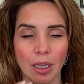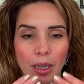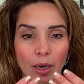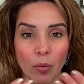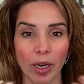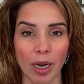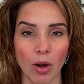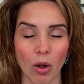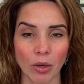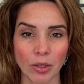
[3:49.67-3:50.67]
then we can
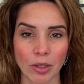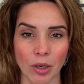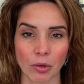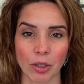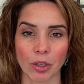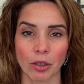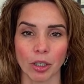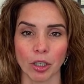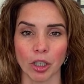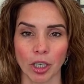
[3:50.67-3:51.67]
also start to
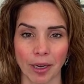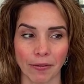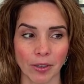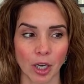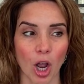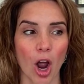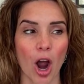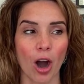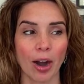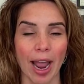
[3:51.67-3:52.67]
shift
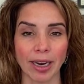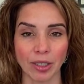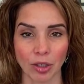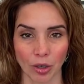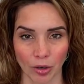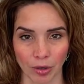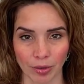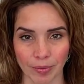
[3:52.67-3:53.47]
our external.